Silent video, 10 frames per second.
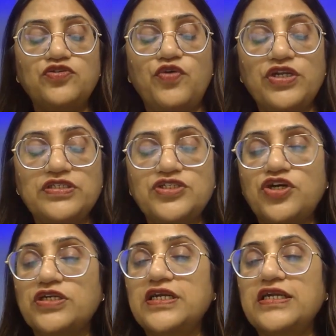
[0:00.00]
So what is the
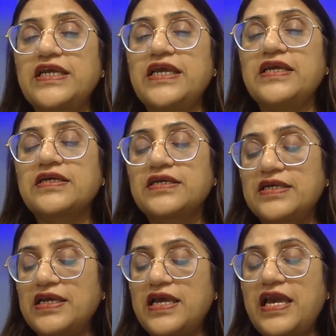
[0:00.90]
shortcut key?
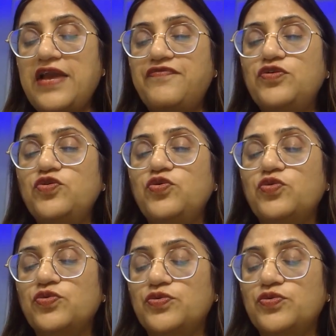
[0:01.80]
F2.